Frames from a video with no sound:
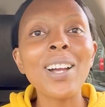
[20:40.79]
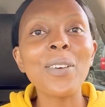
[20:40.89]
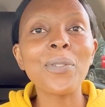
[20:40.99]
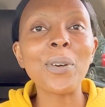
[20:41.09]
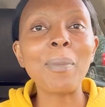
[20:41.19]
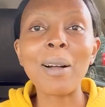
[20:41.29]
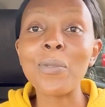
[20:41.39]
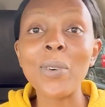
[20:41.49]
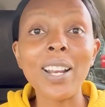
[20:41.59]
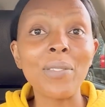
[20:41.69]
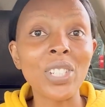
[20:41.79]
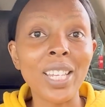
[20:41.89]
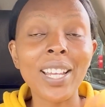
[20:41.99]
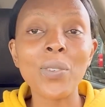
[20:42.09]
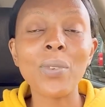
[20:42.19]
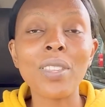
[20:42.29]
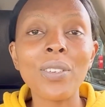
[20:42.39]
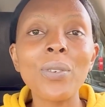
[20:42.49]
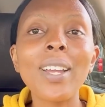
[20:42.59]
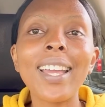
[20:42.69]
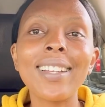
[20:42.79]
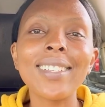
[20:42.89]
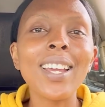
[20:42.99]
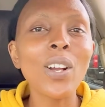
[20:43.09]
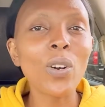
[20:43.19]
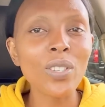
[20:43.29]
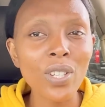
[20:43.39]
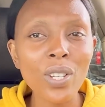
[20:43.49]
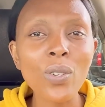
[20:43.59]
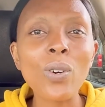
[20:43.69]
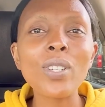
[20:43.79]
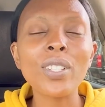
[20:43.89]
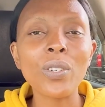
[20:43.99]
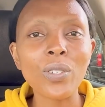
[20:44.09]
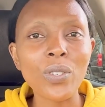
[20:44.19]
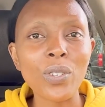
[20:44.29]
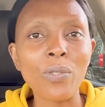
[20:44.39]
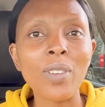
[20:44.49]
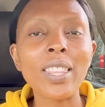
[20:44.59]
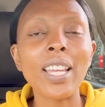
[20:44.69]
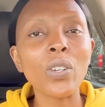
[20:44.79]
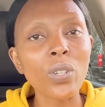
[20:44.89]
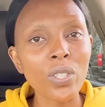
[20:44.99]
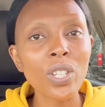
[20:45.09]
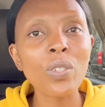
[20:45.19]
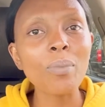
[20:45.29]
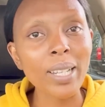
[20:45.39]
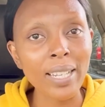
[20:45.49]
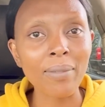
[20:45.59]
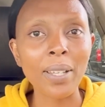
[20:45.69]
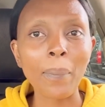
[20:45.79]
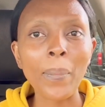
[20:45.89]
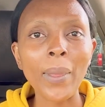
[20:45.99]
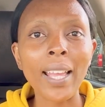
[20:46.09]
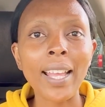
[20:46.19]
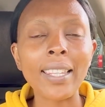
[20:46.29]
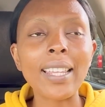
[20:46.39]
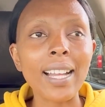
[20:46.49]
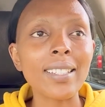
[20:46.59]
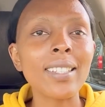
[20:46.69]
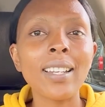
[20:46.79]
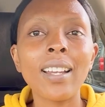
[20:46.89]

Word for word: from um what i've shared with you and continue holding on to your faith and continue believing that